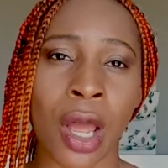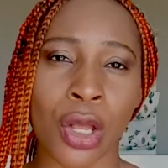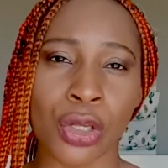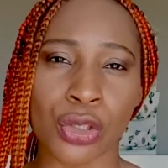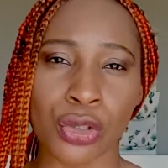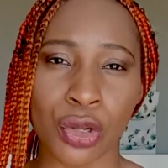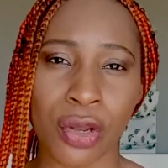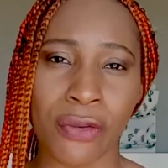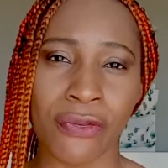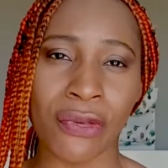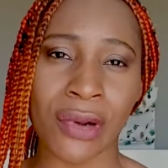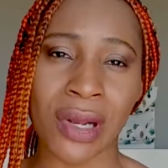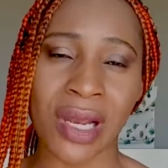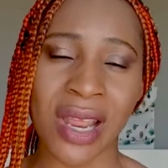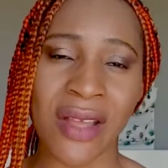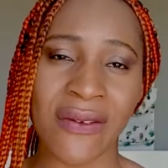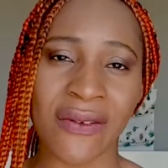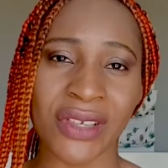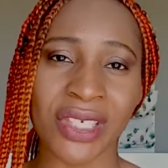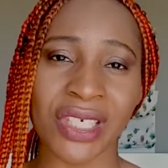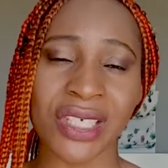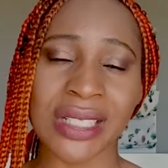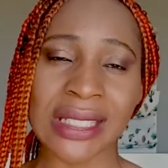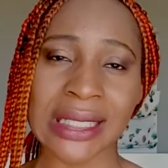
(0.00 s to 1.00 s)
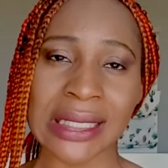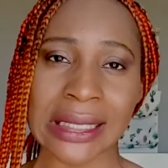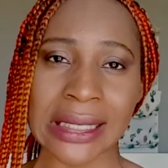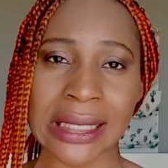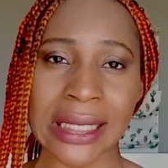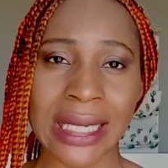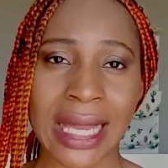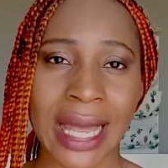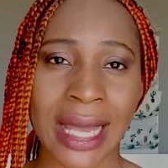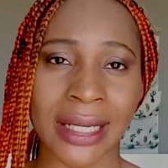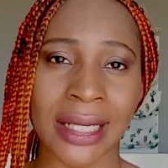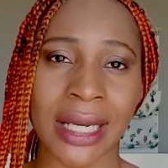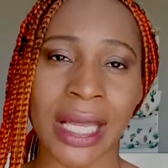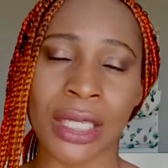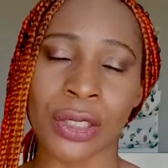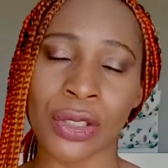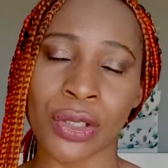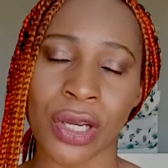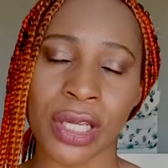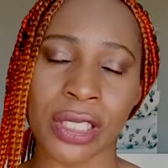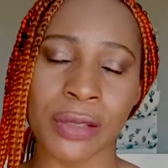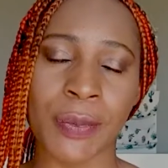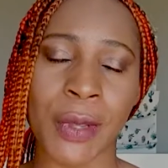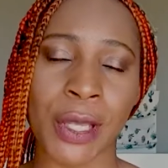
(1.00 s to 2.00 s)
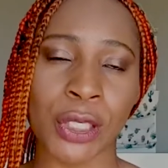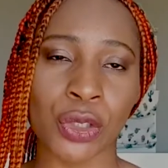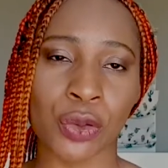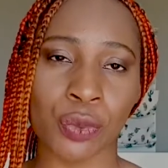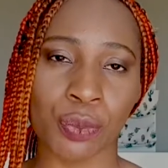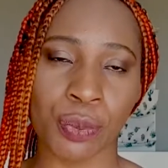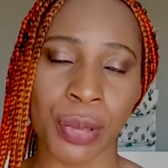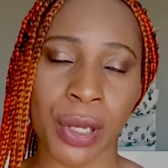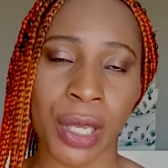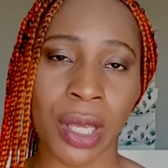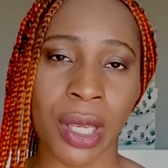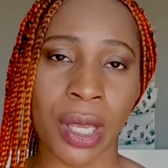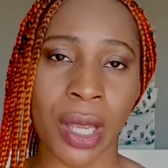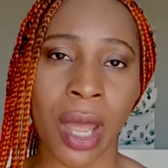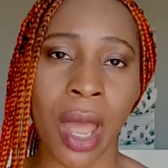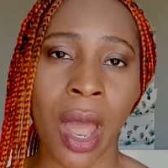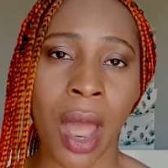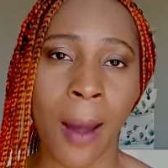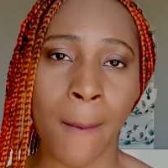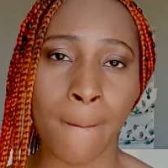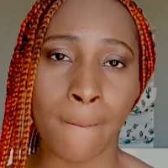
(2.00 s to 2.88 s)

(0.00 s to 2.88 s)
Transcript: so if you live in a city like that you expect to pay